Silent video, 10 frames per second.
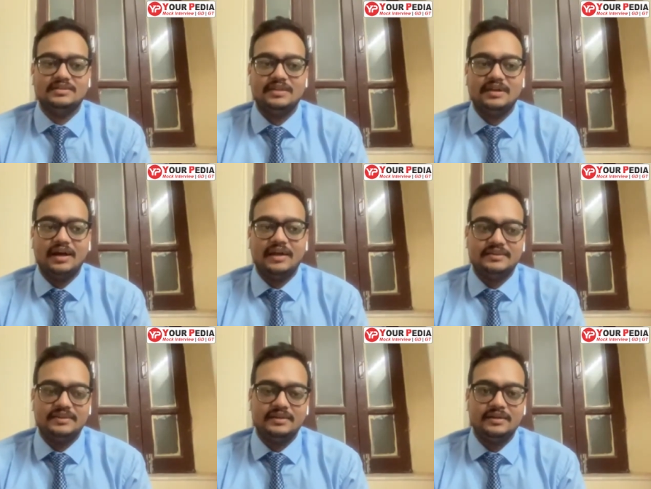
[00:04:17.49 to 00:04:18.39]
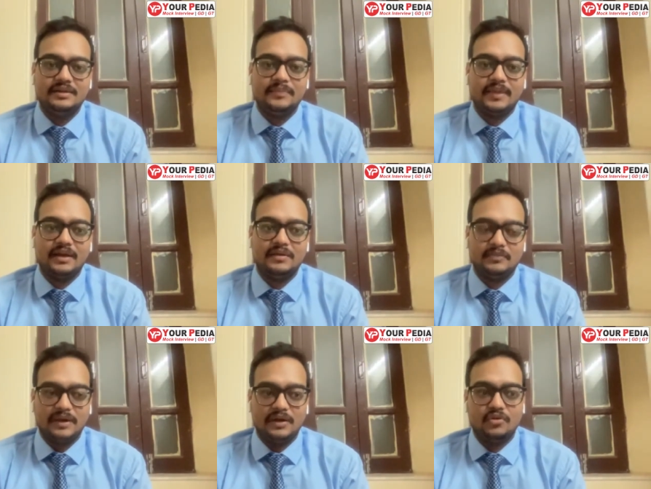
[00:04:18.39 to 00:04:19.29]
Sir, I think um, uh,
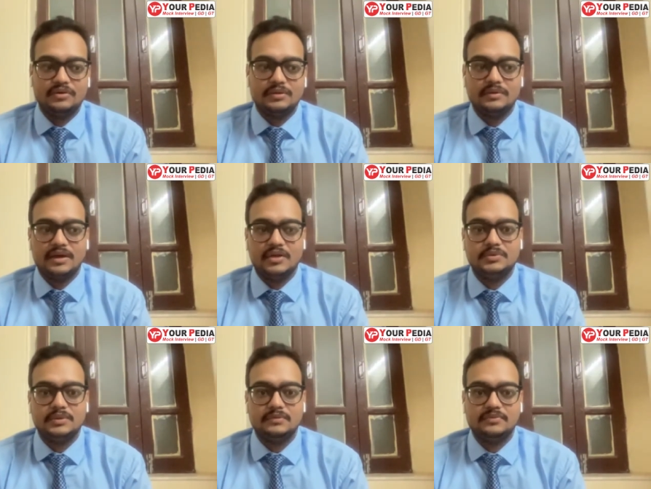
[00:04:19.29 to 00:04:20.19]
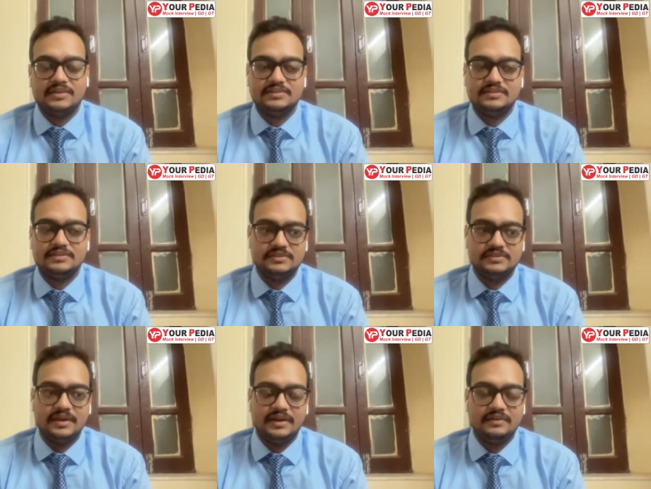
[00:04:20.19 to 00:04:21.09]
my long-term career objective was,
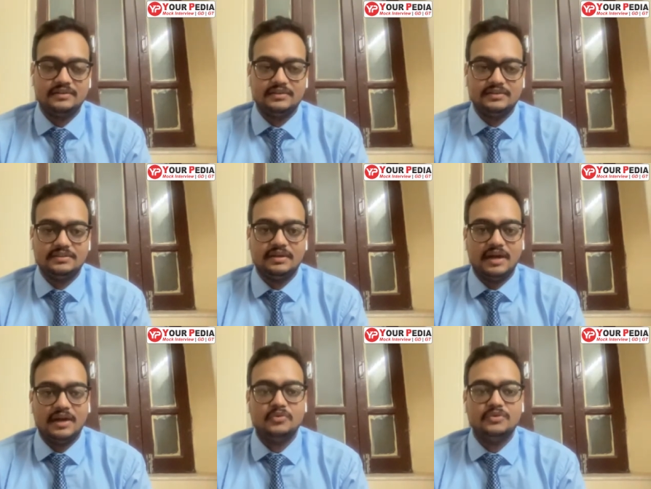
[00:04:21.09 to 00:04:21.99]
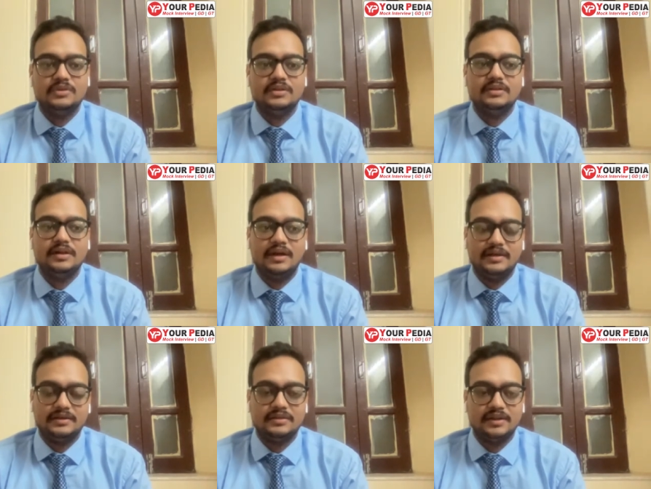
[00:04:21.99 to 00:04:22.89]
is that, sir, I would uh,
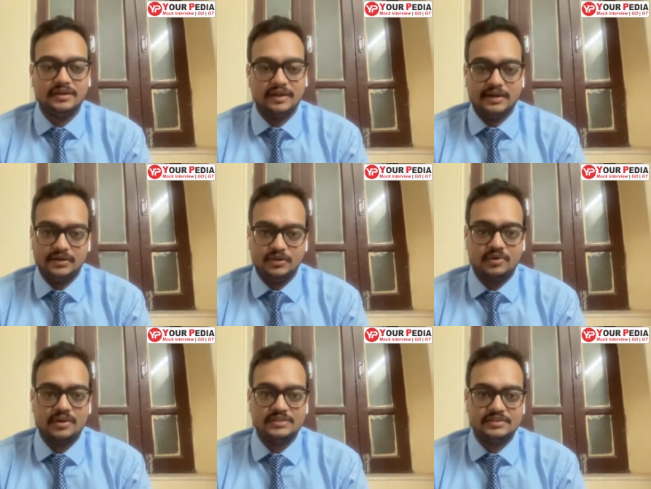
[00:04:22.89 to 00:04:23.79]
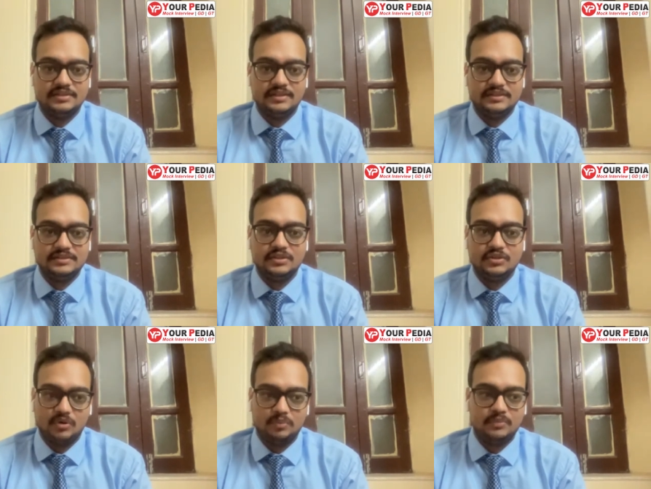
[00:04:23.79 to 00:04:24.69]
at uh, in any organization is the
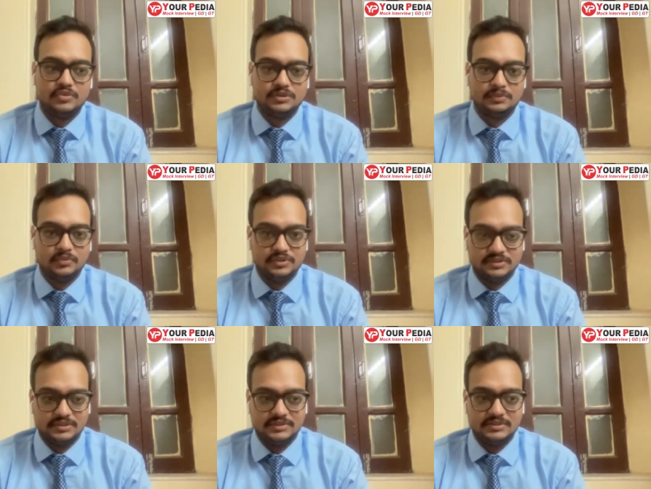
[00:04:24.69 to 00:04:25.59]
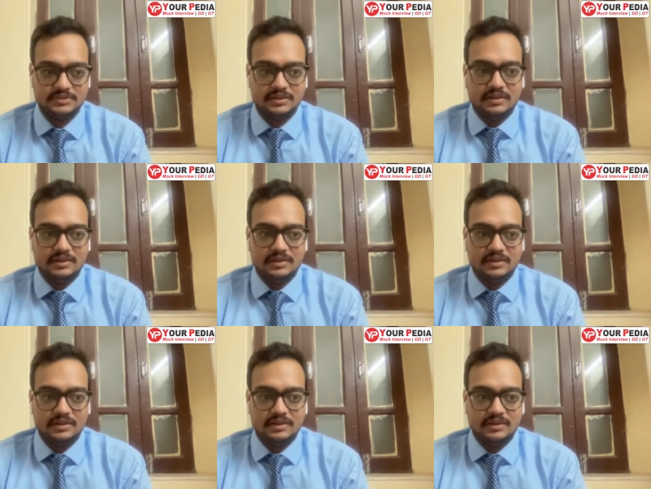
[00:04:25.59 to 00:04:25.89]
topmost positions.